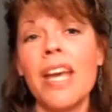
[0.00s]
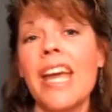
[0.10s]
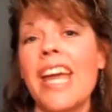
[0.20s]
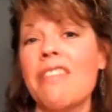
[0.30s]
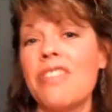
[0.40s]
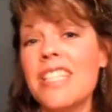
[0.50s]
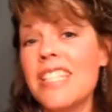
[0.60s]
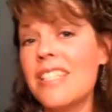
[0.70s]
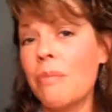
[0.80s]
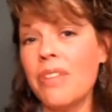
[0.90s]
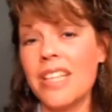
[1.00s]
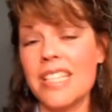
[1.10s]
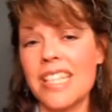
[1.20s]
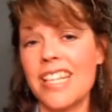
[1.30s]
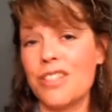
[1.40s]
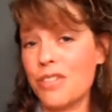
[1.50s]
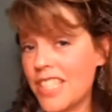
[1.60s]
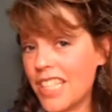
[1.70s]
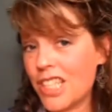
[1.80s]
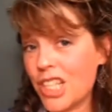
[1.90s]
if this is something that's
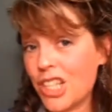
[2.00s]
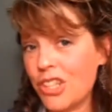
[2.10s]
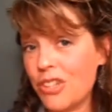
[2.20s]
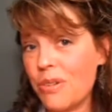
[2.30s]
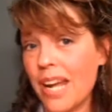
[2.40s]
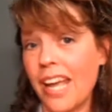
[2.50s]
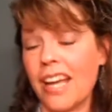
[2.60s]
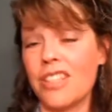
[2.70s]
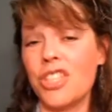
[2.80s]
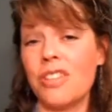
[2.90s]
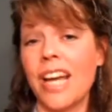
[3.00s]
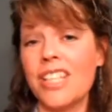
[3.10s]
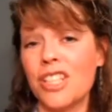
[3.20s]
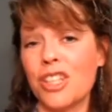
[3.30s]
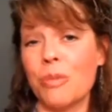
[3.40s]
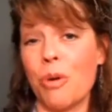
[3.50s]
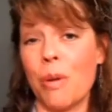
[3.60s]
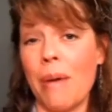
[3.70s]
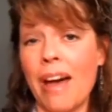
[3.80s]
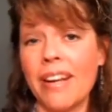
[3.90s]
interesting to you and you'd like to learn more
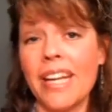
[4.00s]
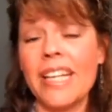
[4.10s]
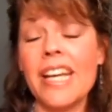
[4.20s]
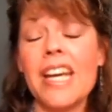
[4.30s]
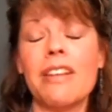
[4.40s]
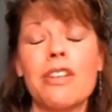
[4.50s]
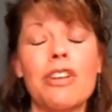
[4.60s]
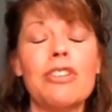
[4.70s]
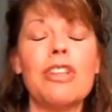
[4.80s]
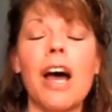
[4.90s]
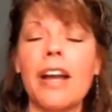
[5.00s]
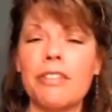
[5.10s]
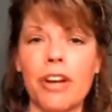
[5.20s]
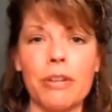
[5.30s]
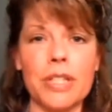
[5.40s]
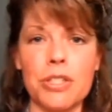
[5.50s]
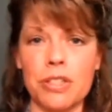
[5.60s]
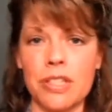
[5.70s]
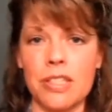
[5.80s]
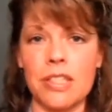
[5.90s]
about it, there are a lot of great
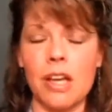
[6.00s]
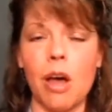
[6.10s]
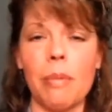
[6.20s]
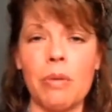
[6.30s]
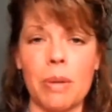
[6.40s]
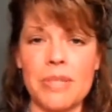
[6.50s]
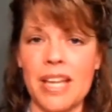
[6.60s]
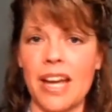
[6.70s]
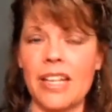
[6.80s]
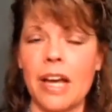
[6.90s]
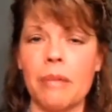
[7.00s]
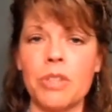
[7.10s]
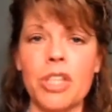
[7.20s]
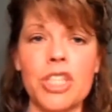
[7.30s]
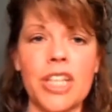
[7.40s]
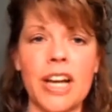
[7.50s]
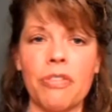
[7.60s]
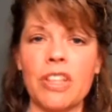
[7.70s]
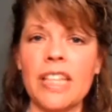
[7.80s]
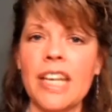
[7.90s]
resources on my website. You can check out
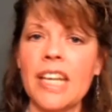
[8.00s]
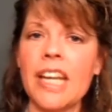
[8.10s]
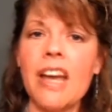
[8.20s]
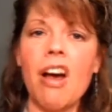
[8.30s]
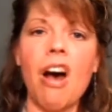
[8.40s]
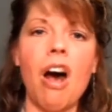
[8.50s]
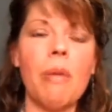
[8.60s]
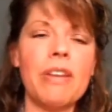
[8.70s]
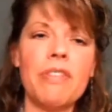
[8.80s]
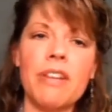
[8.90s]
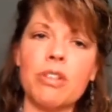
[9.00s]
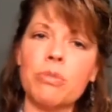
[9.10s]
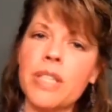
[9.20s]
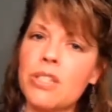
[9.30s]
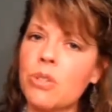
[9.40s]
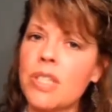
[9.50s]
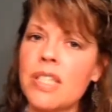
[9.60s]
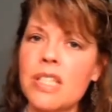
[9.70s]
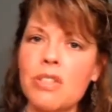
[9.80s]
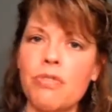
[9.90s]
the link. All my favorite
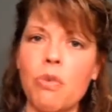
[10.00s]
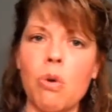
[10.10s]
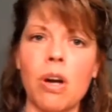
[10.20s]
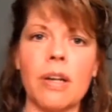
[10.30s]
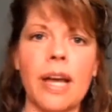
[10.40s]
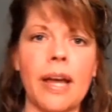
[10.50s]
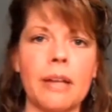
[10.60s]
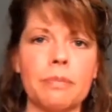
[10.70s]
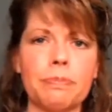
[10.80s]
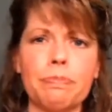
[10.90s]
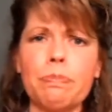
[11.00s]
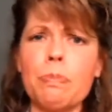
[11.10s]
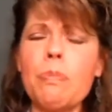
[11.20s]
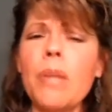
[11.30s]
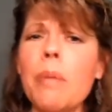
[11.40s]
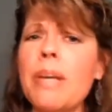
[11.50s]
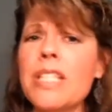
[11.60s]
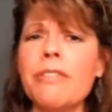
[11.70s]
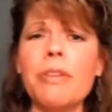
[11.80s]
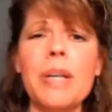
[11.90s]
resources for
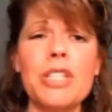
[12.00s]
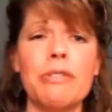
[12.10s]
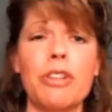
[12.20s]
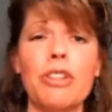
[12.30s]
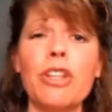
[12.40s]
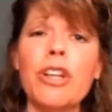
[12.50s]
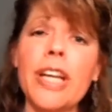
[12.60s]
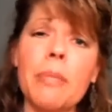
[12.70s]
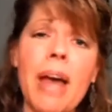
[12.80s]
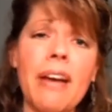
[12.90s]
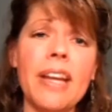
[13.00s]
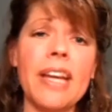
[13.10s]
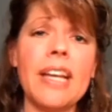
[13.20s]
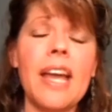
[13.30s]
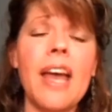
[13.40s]
best information for learning about it,